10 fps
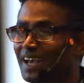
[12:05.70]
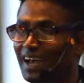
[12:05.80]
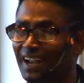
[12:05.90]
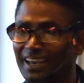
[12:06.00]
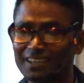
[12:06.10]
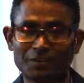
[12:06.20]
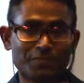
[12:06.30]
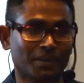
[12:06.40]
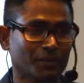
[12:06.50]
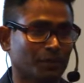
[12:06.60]
and I did
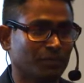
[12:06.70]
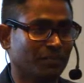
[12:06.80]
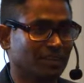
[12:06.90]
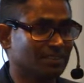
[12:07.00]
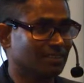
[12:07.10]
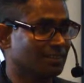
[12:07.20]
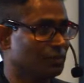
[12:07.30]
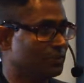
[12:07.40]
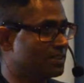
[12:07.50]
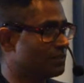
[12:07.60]
become a professor at the
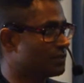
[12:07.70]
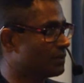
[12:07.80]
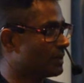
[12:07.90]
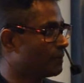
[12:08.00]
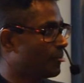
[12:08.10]
University of Zurich.